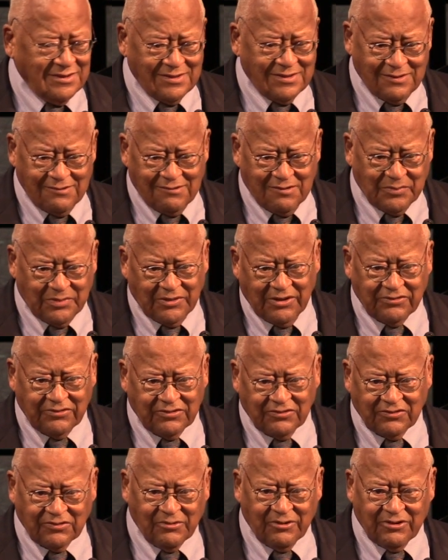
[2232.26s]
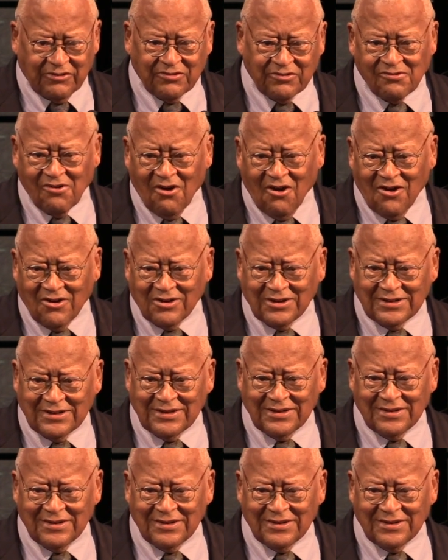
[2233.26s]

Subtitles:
There are places where it's wrong.